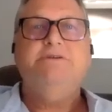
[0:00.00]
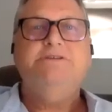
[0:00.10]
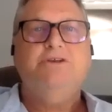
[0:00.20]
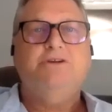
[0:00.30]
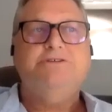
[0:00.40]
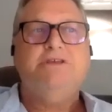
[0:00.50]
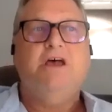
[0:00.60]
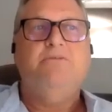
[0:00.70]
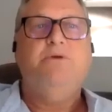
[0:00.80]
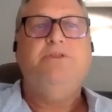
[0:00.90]
the
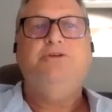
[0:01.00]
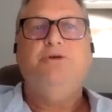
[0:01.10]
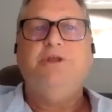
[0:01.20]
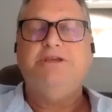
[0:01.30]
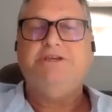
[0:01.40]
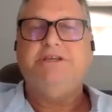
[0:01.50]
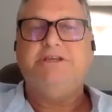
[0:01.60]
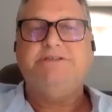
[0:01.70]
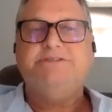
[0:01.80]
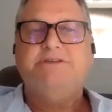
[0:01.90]
results of what their donation
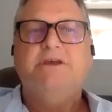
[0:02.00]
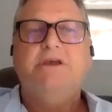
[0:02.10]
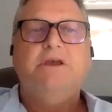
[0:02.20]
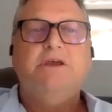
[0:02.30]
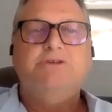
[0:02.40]
is.